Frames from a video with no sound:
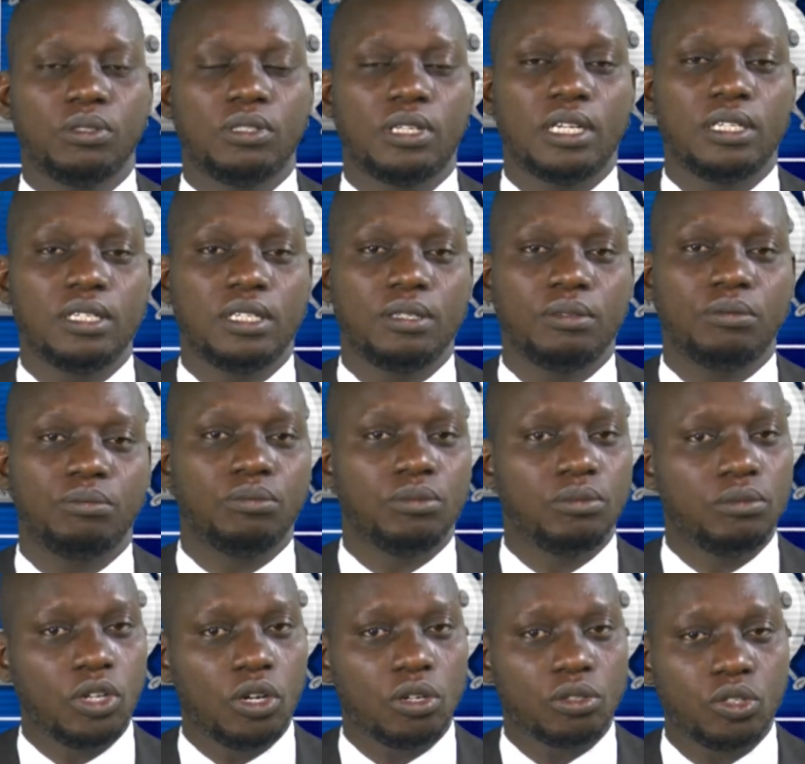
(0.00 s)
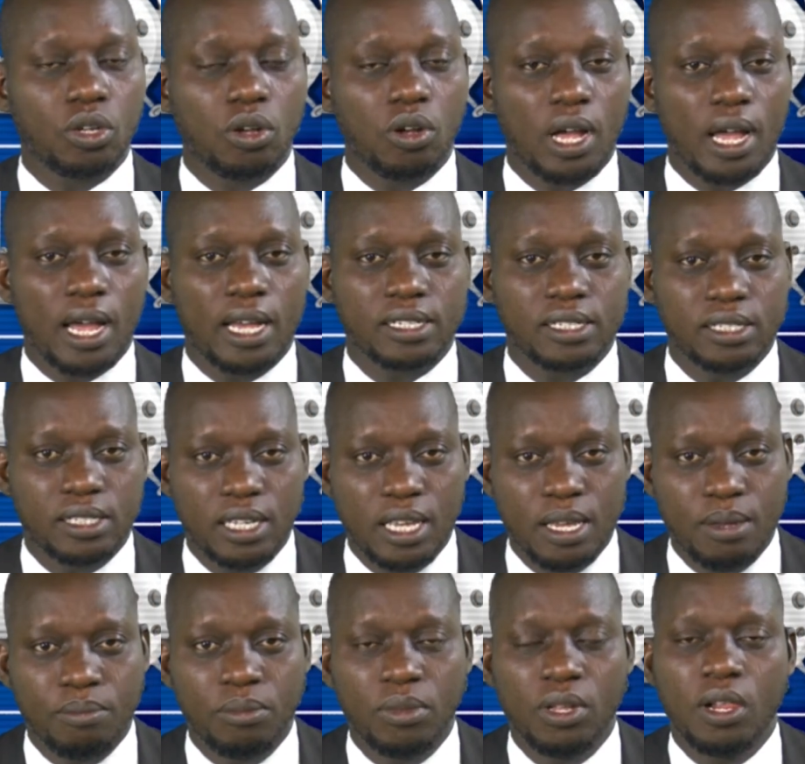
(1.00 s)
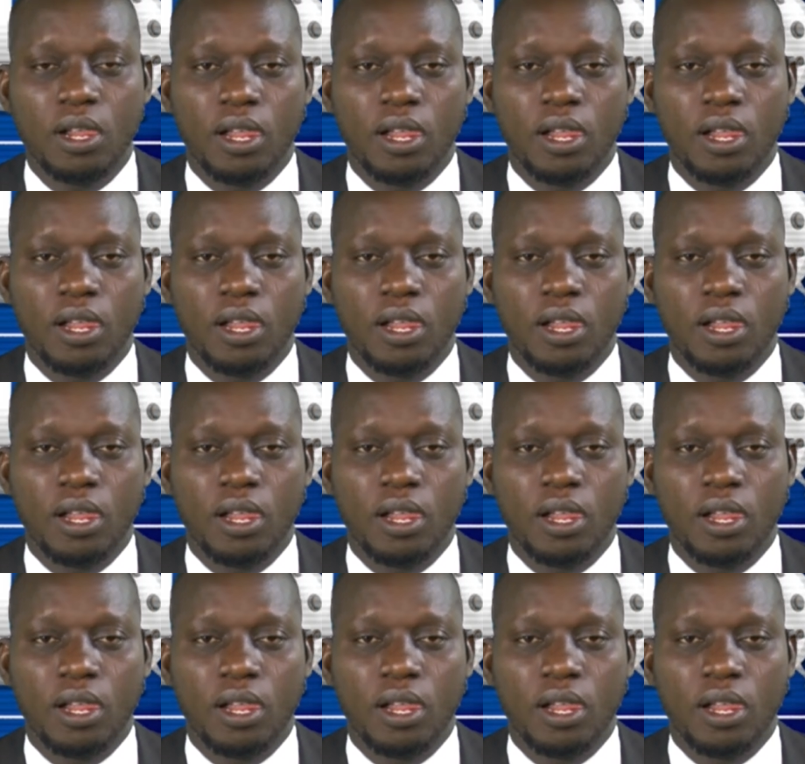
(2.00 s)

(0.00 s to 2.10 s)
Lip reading: Then the doctor asked him